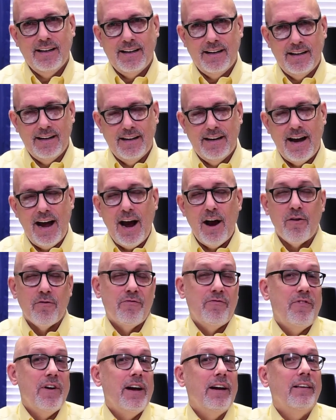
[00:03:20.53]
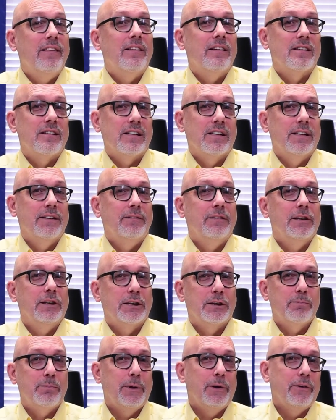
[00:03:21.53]
how faith is lived and
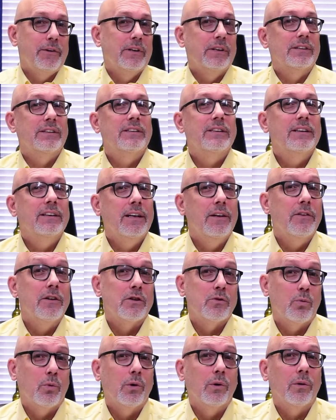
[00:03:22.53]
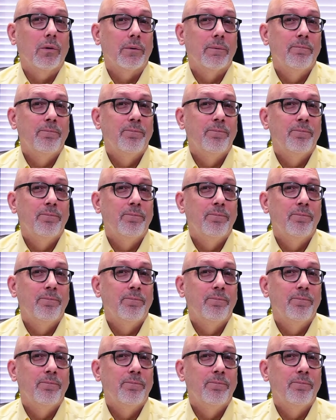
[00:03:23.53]
experienced in this world.